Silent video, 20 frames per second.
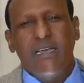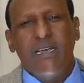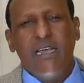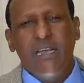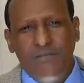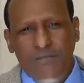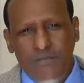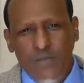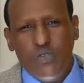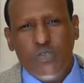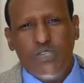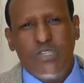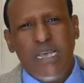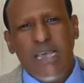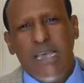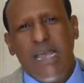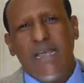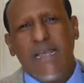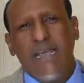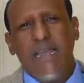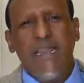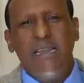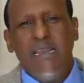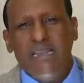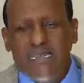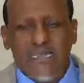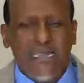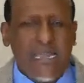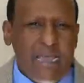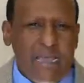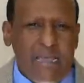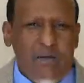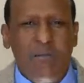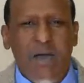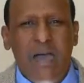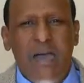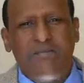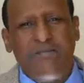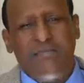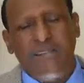If you say again, it's like a
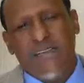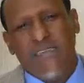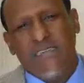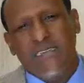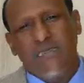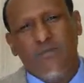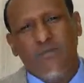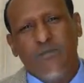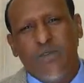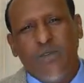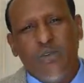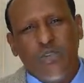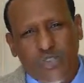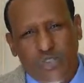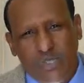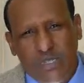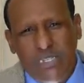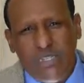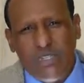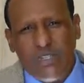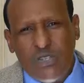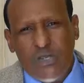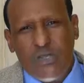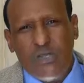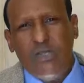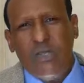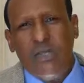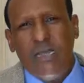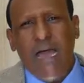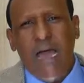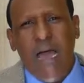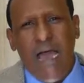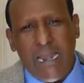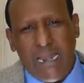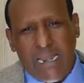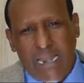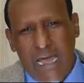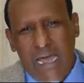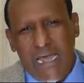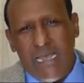mafia, because this
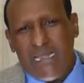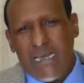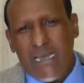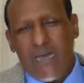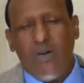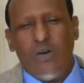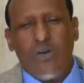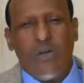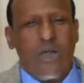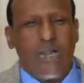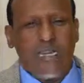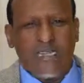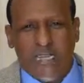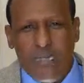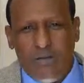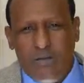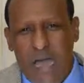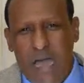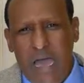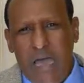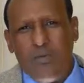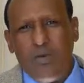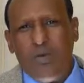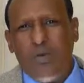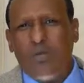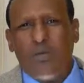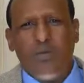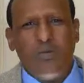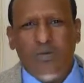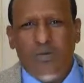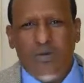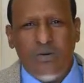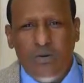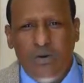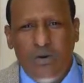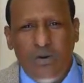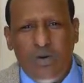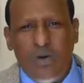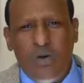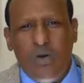Al-Qaeda or Al-Shabaab
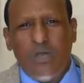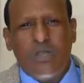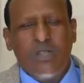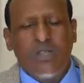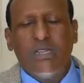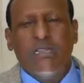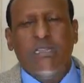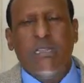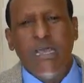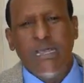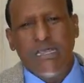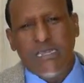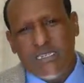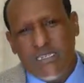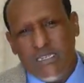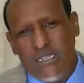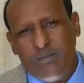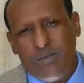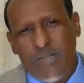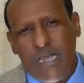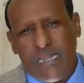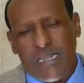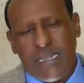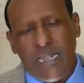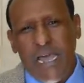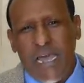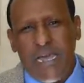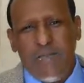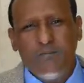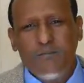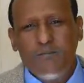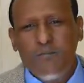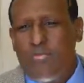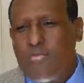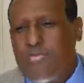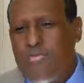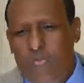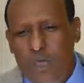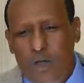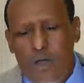or dictatorship that time,
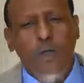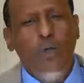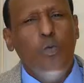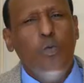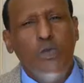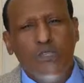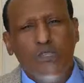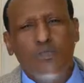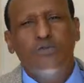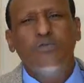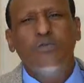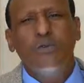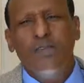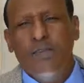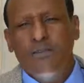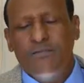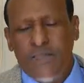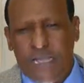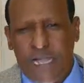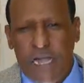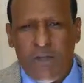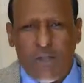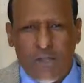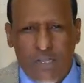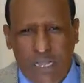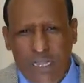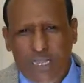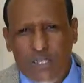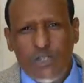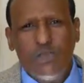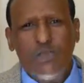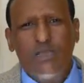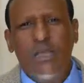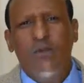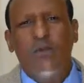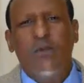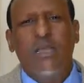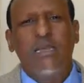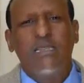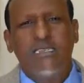they always, if they cannot catch you, they
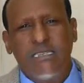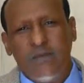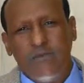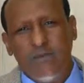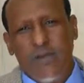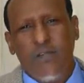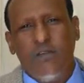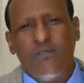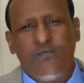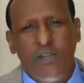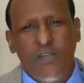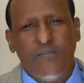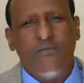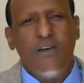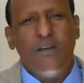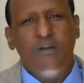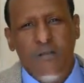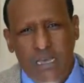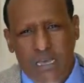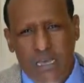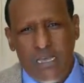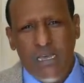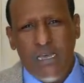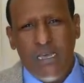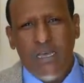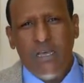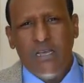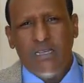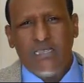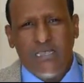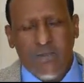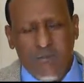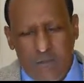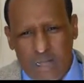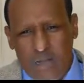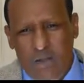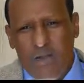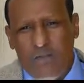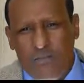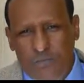will catch somebody of your family,
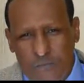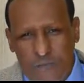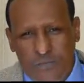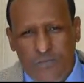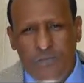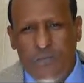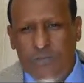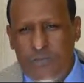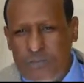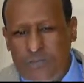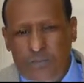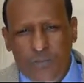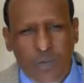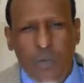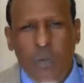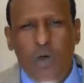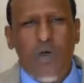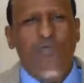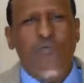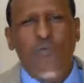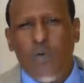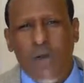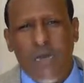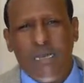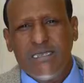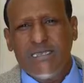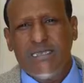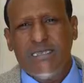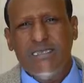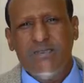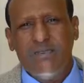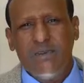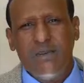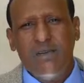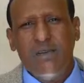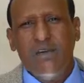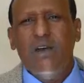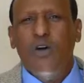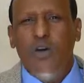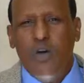somebody of your loved ones, you know.
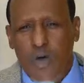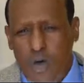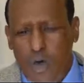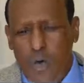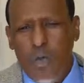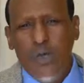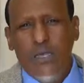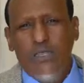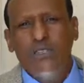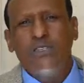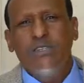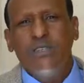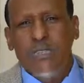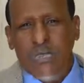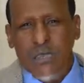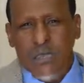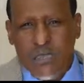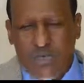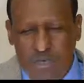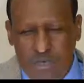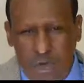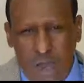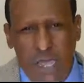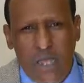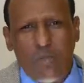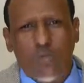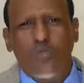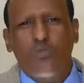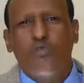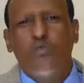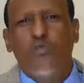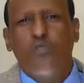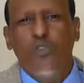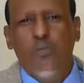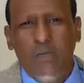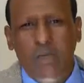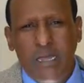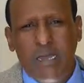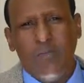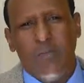Always they try to
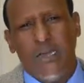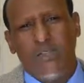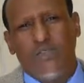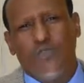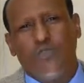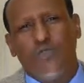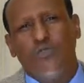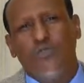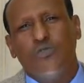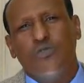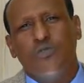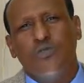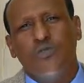minimize you.